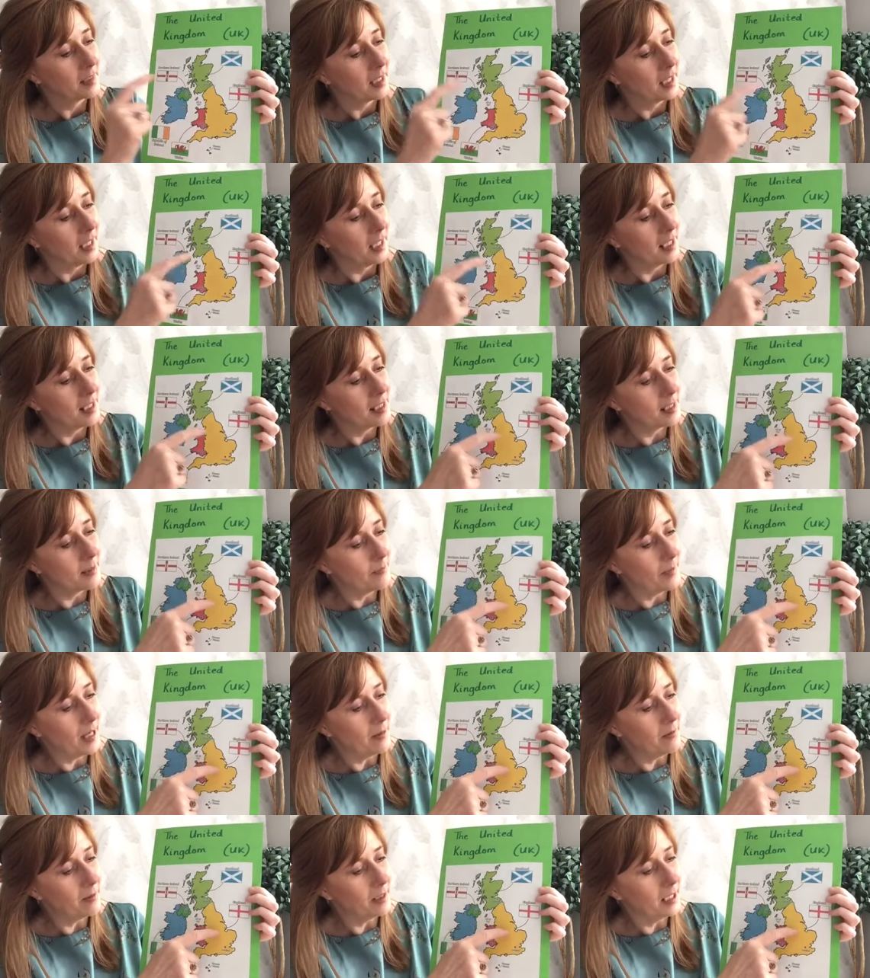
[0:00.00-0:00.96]
It's
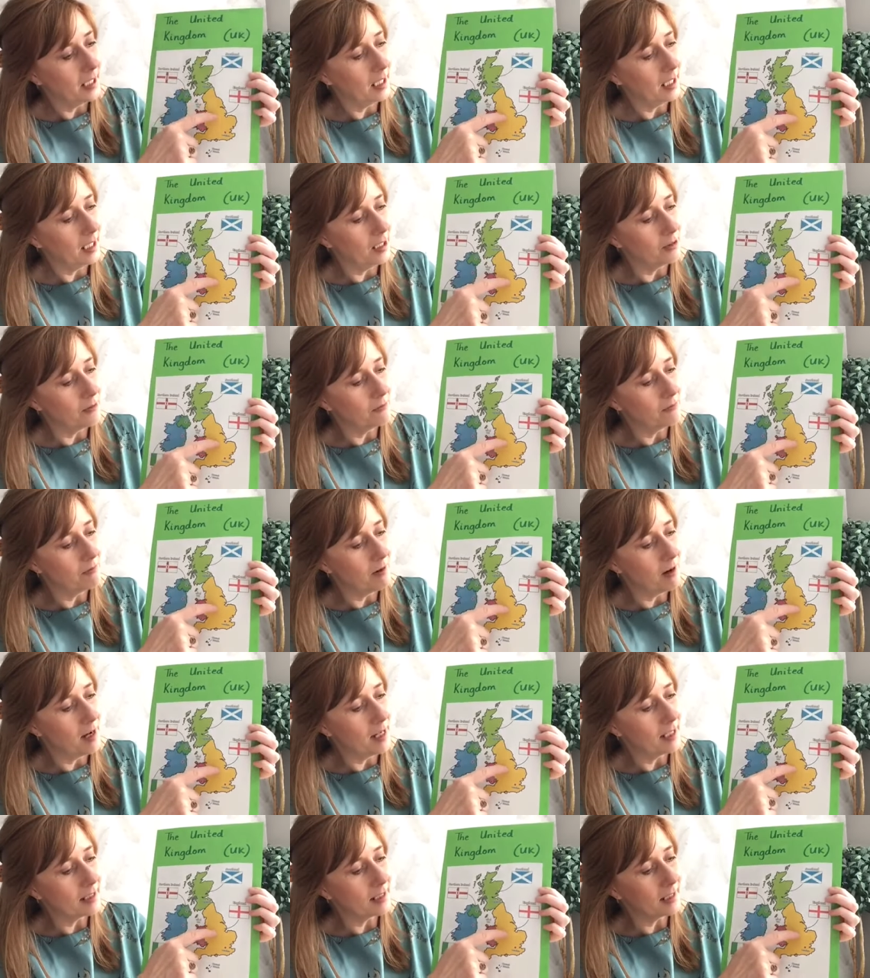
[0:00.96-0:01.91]
about here,
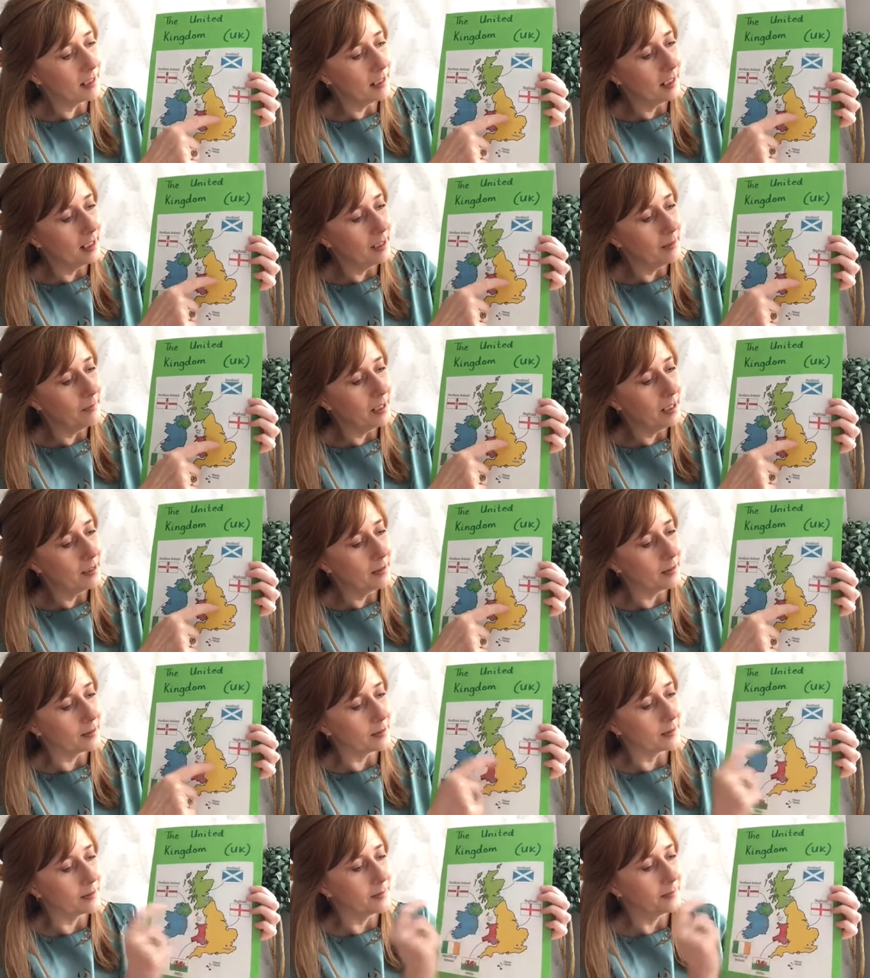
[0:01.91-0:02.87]
right in the
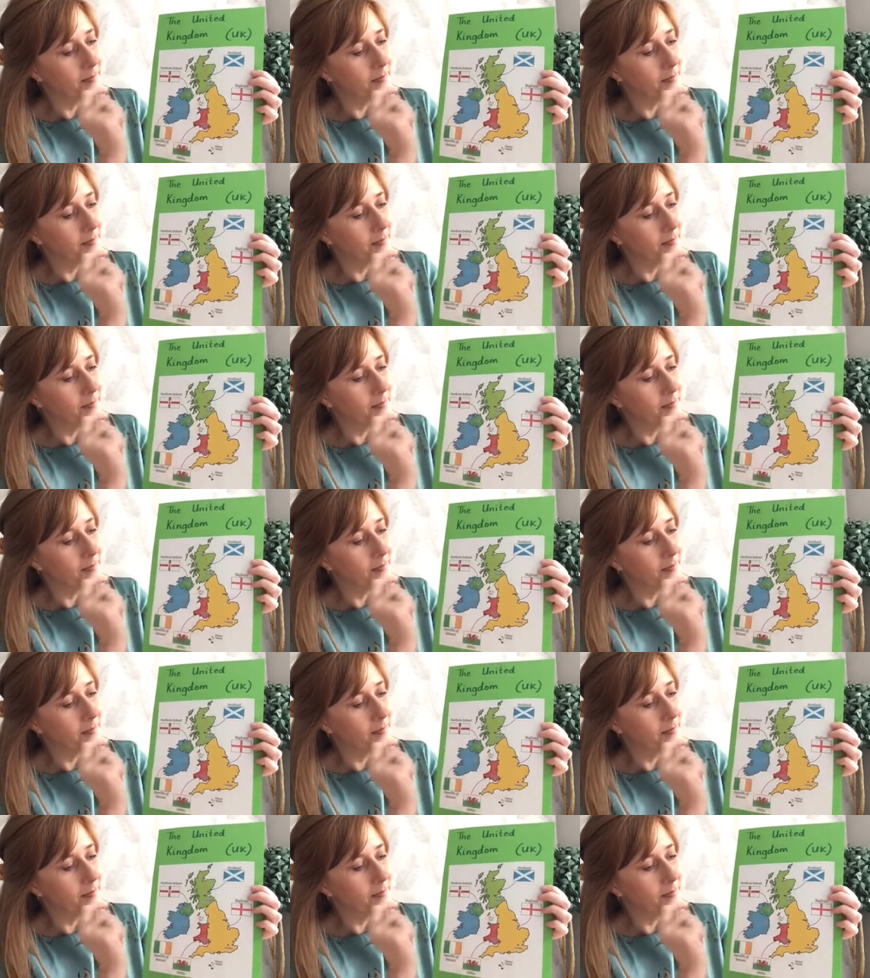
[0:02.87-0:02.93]
middle.